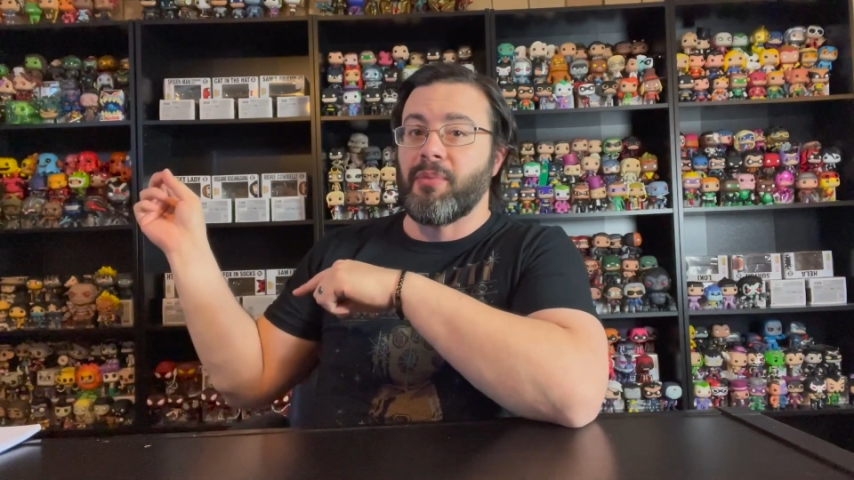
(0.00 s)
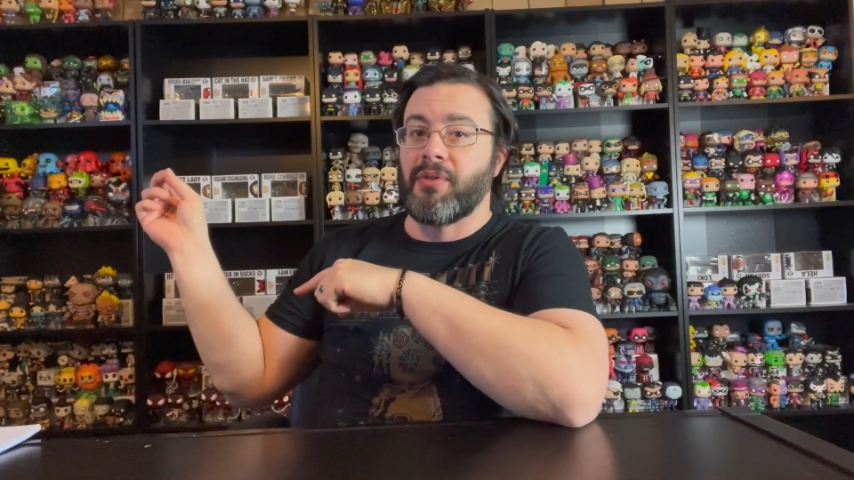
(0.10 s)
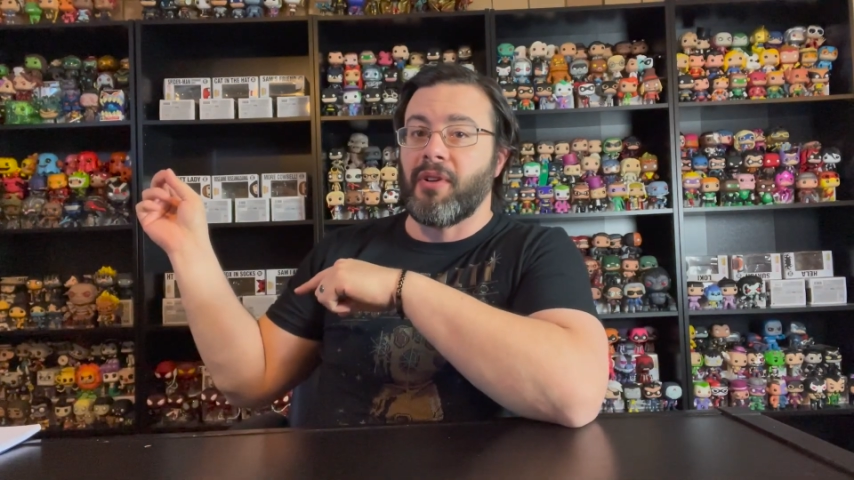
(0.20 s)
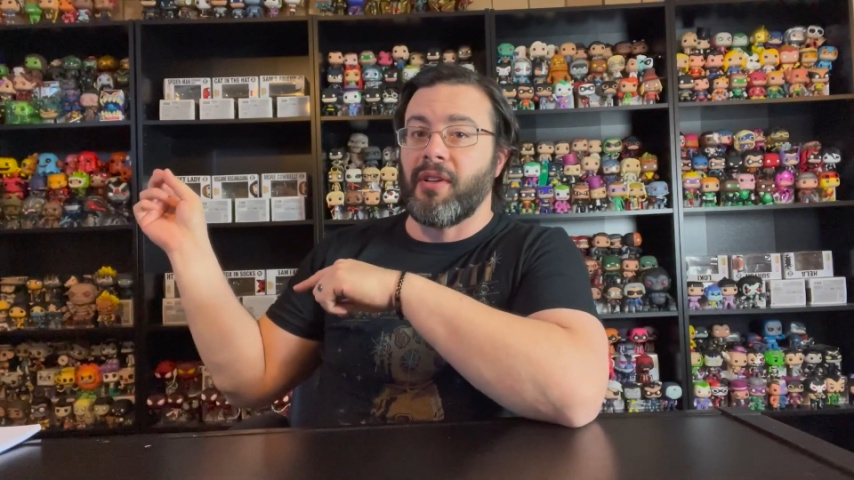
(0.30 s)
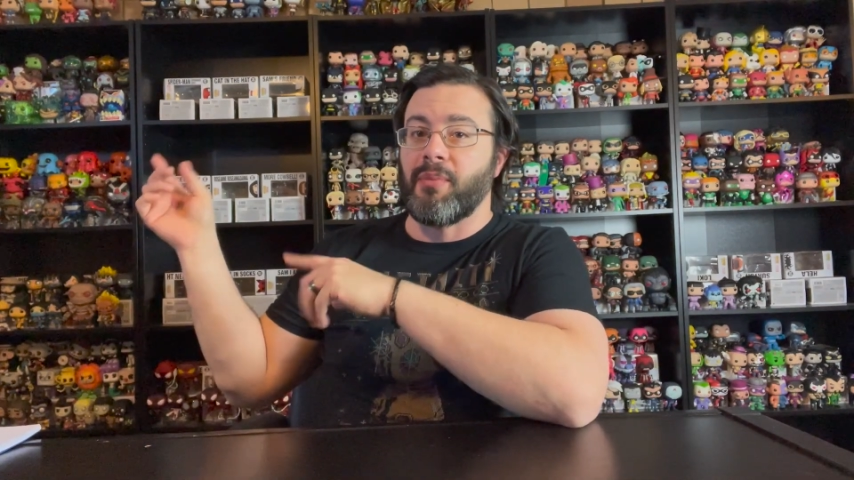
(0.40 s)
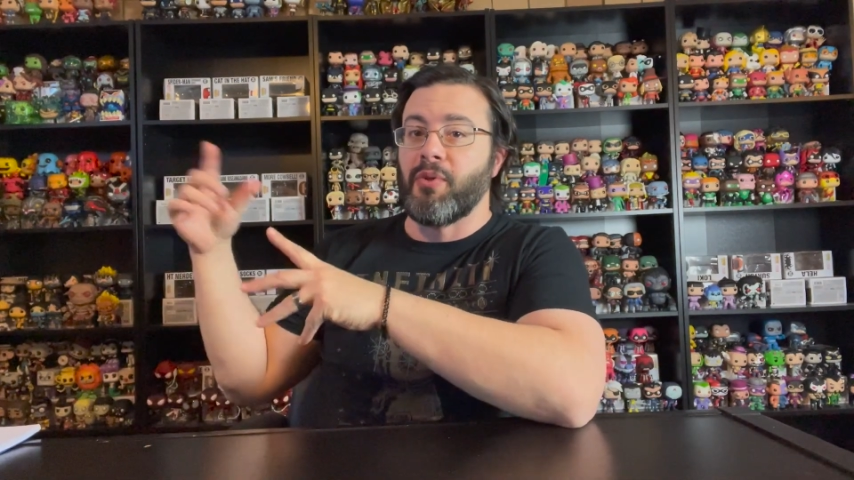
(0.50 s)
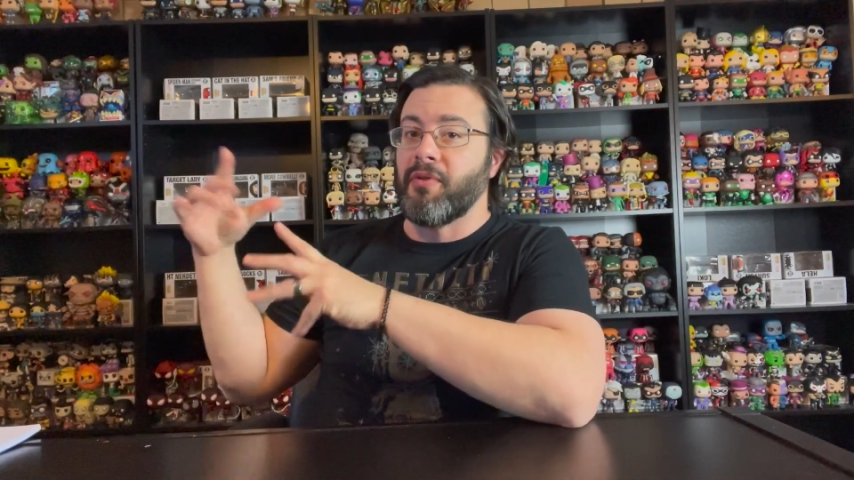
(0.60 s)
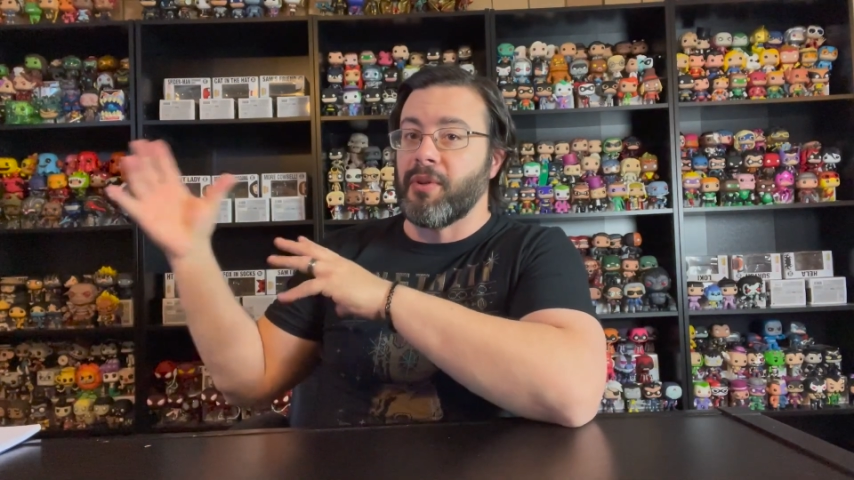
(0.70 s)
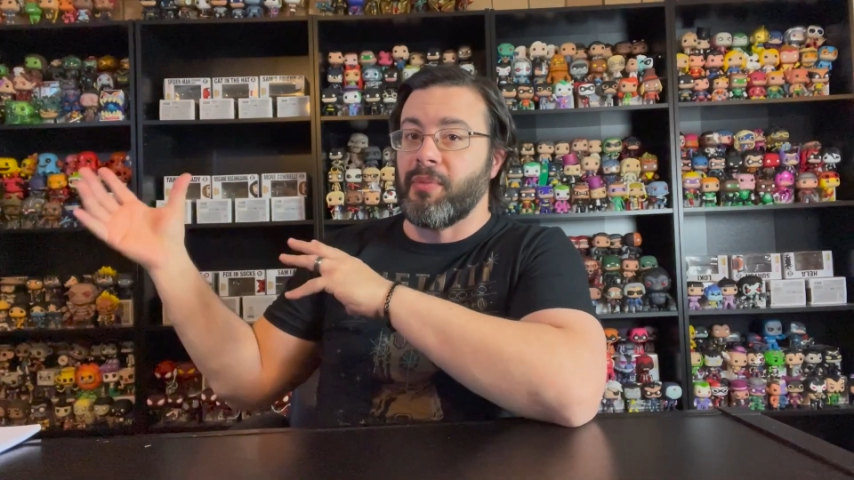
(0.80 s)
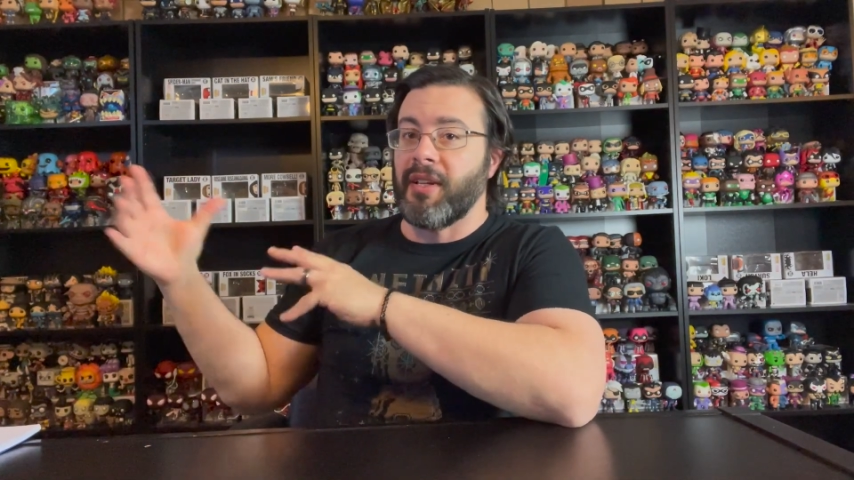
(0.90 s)
I'm starting to
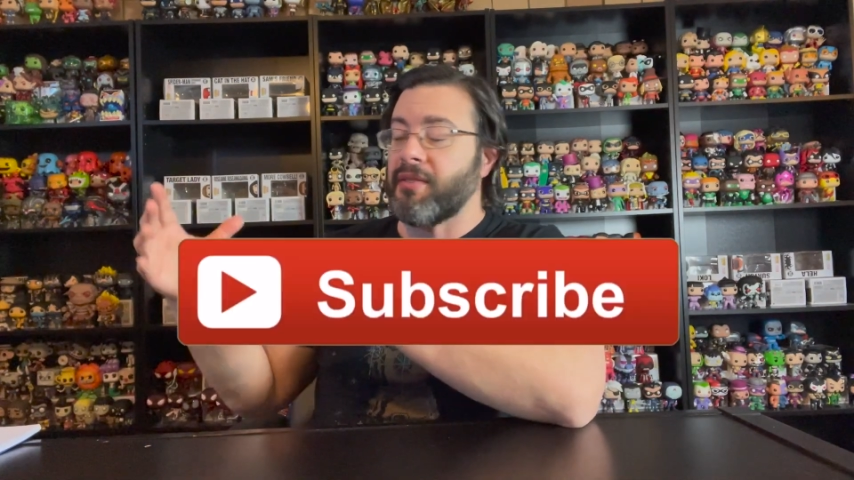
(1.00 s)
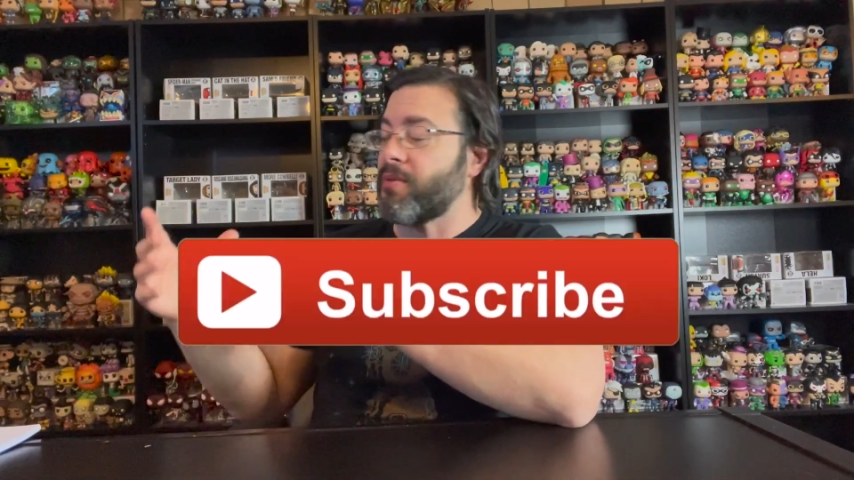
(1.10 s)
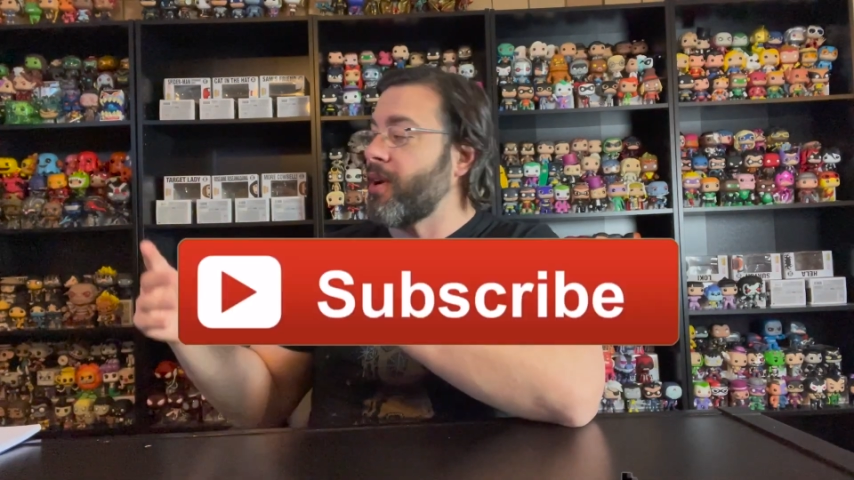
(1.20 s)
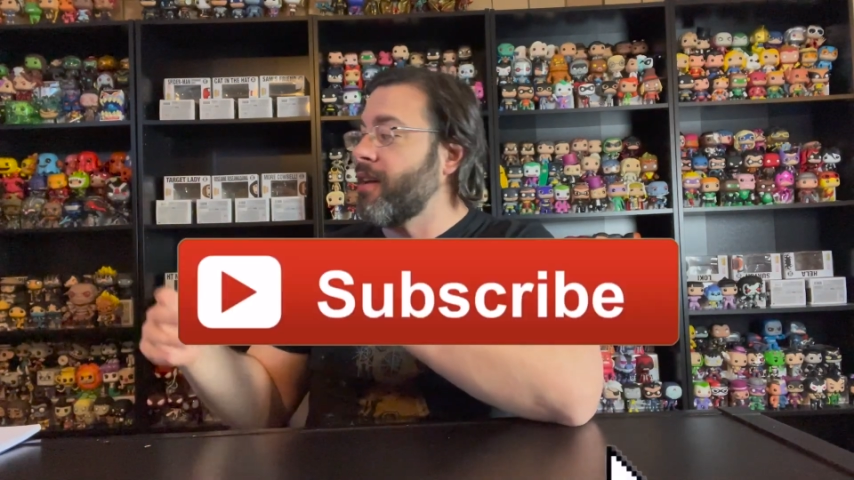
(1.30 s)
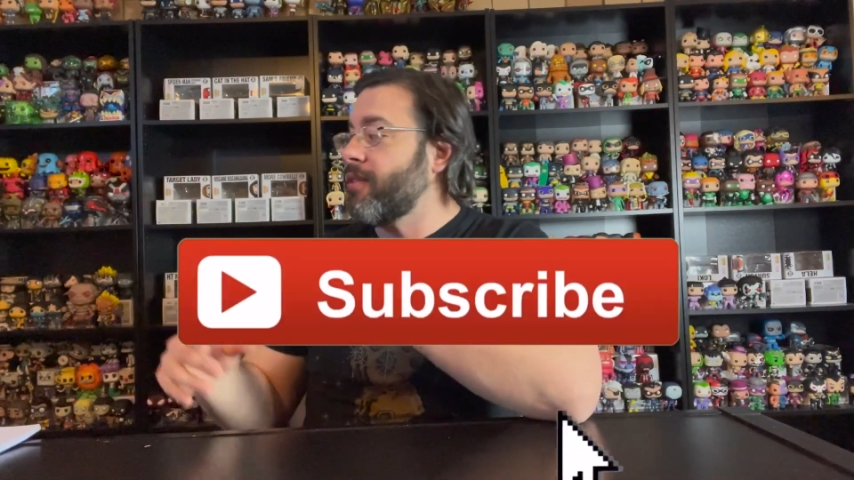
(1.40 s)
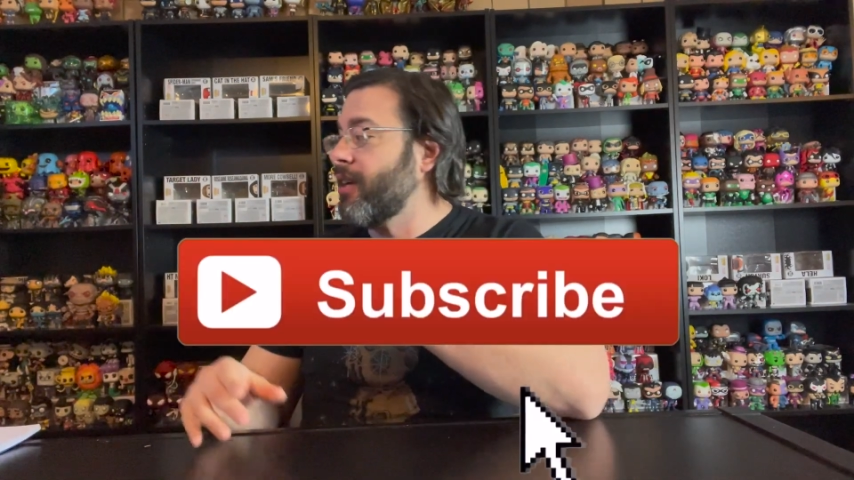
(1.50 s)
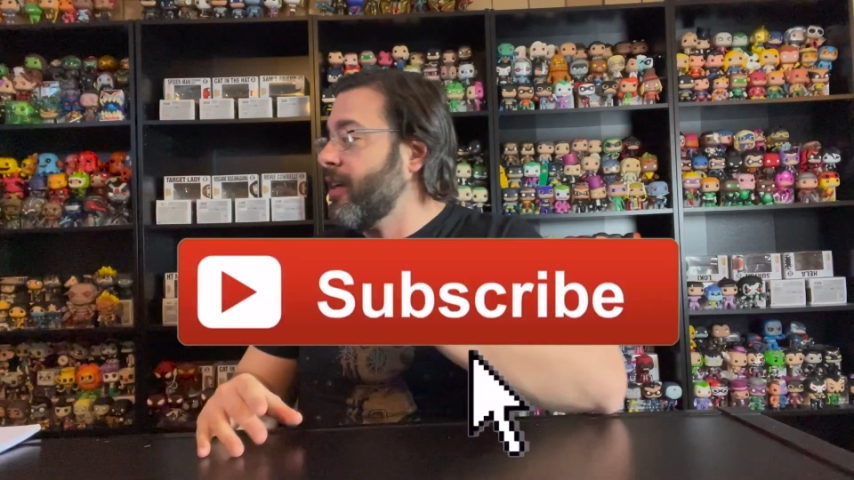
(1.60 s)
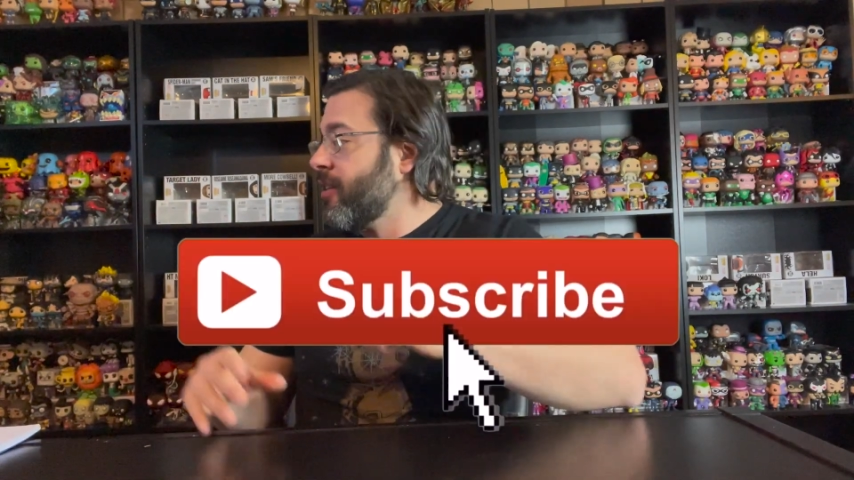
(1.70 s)
move some things around,